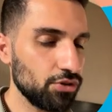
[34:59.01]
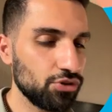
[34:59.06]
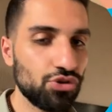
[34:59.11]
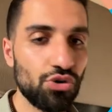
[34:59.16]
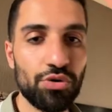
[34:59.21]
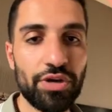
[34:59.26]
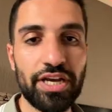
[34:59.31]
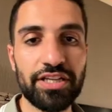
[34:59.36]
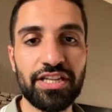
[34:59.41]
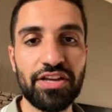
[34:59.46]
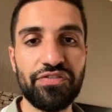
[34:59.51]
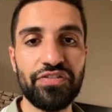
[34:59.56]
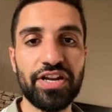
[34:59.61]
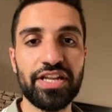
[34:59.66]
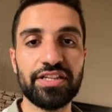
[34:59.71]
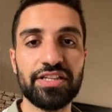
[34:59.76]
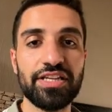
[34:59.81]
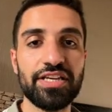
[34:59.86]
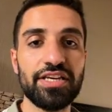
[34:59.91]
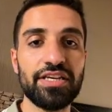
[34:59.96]
So yeah,
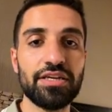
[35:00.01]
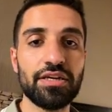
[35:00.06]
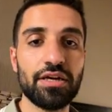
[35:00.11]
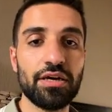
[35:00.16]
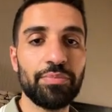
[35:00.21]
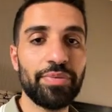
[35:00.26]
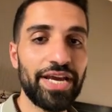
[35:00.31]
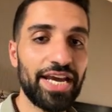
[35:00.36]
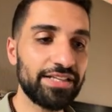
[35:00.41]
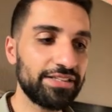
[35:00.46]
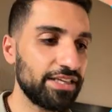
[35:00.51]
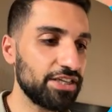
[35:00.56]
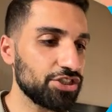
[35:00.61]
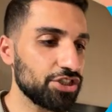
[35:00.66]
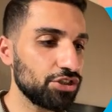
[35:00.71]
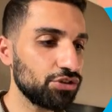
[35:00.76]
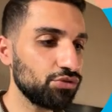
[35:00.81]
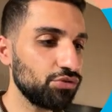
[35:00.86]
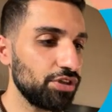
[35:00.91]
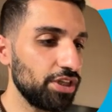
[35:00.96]
definitely pay
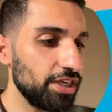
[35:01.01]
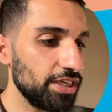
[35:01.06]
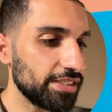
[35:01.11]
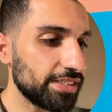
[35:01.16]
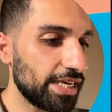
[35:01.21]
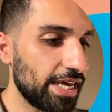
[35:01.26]
attention to this,